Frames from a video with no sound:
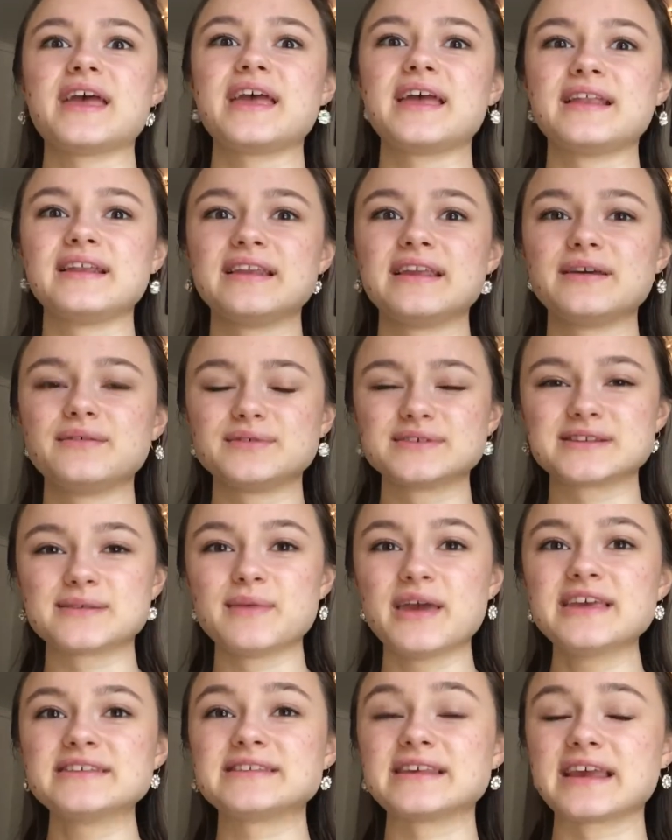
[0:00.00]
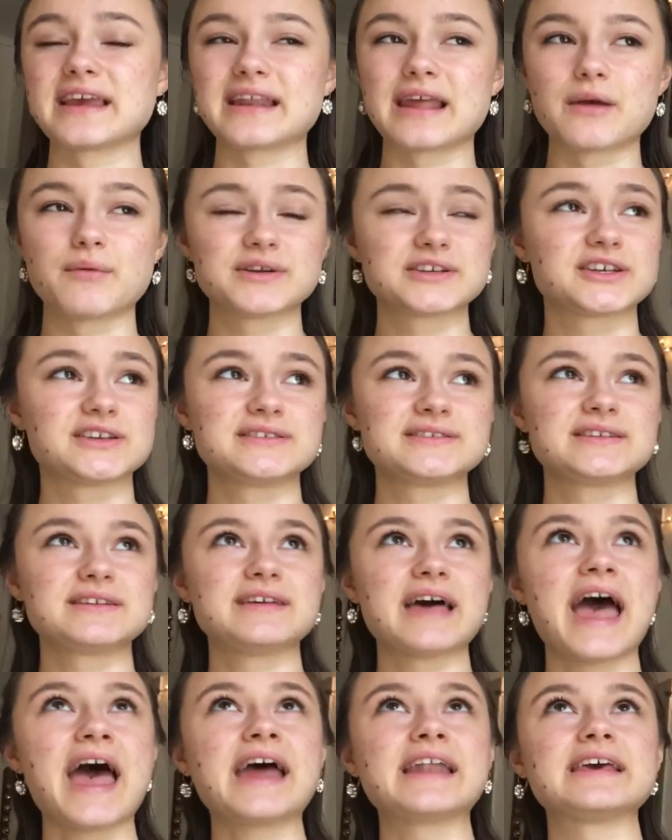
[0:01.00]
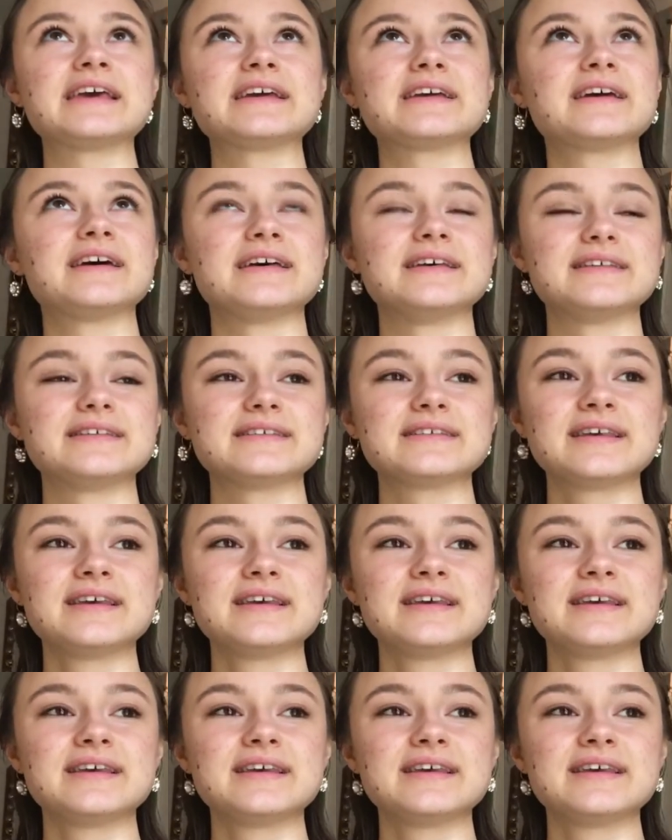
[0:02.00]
and it was amazing, and I wish I still had it because